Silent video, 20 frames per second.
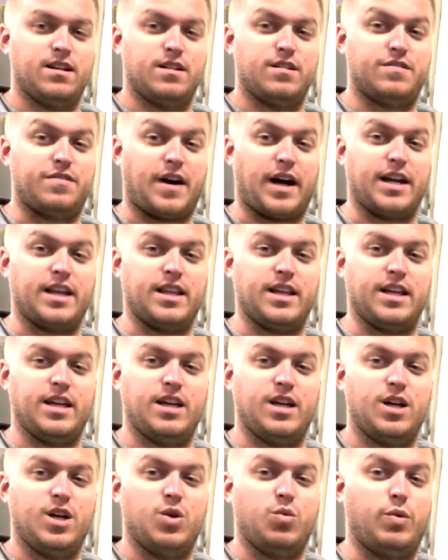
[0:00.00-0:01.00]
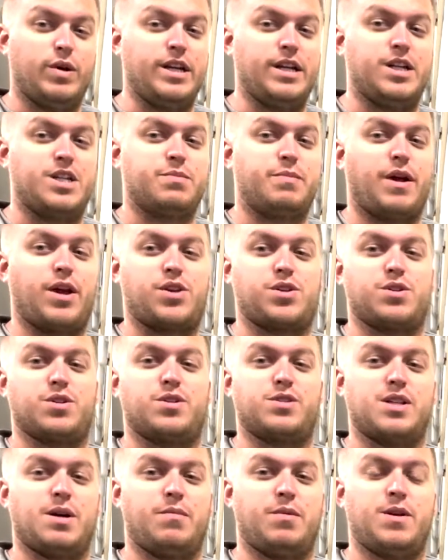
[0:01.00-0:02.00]
Finally, we need to make sure
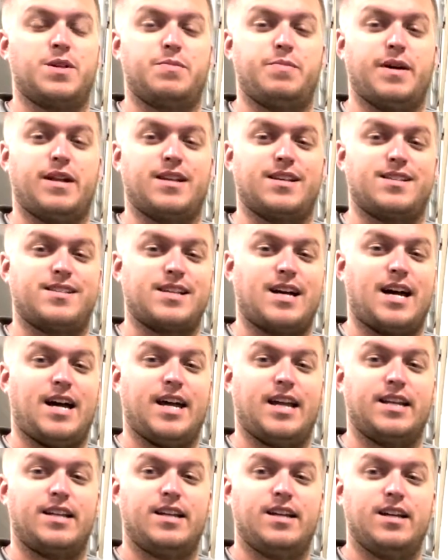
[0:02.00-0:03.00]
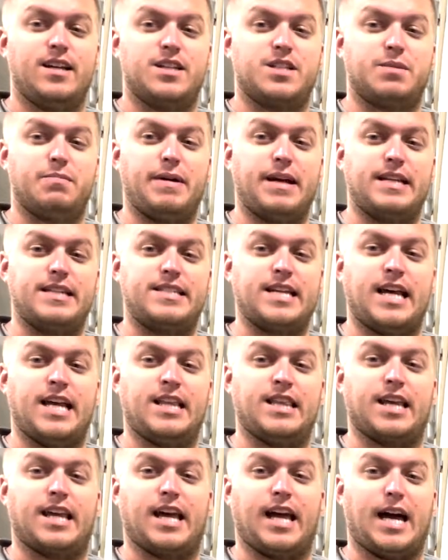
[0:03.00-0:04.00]
someone has been assigned to maintain
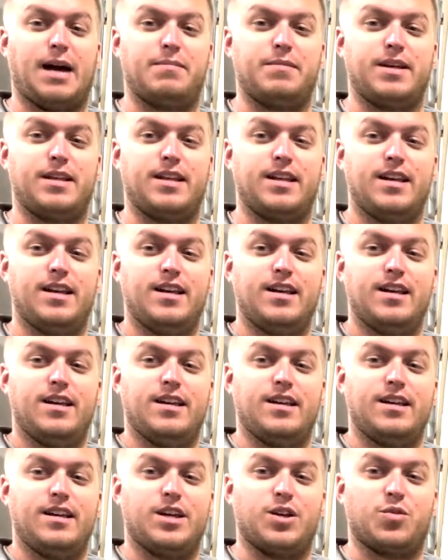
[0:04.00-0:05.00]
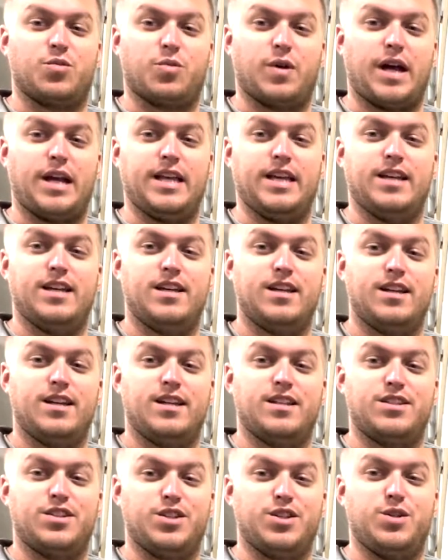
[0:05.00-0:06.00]
the cabinet in
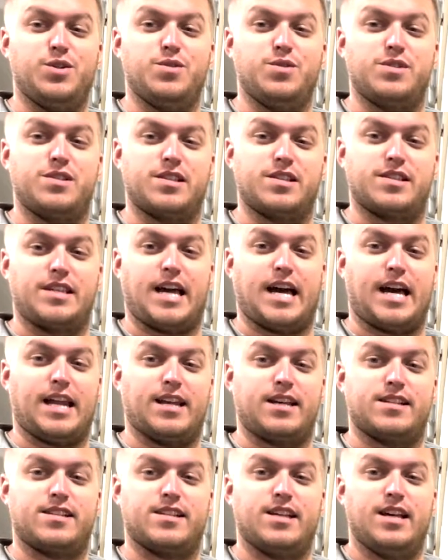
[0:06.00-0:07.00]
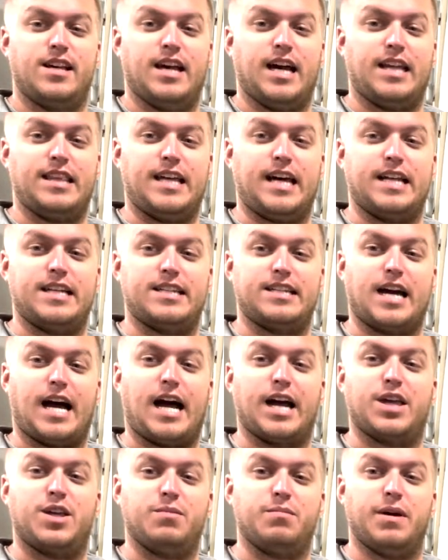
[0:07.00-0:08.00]
ready-to-use status, and that
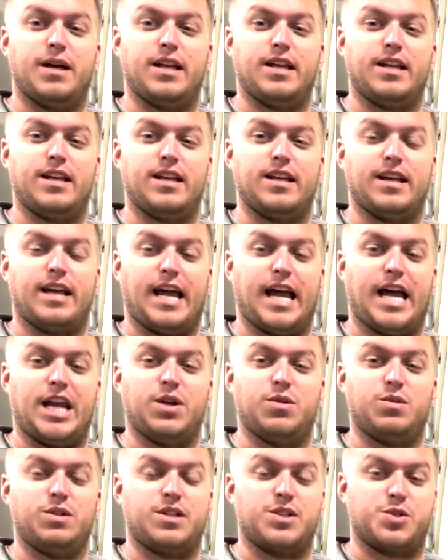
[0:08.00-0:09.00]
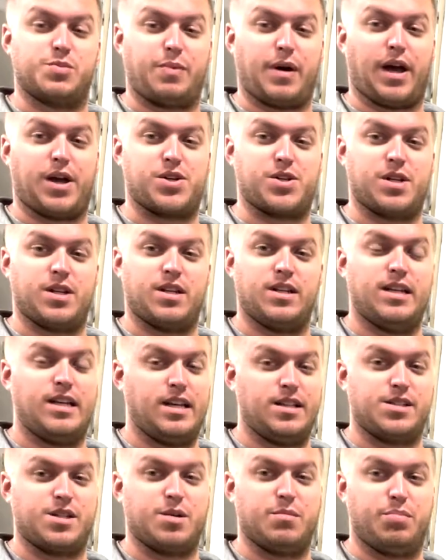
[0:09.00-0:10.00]
documented annual inspection
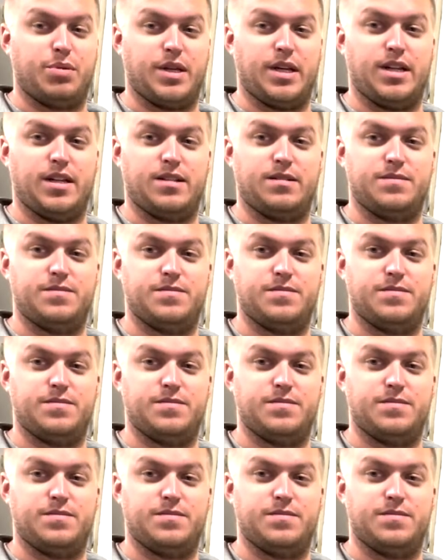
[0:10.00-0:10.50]
is completed.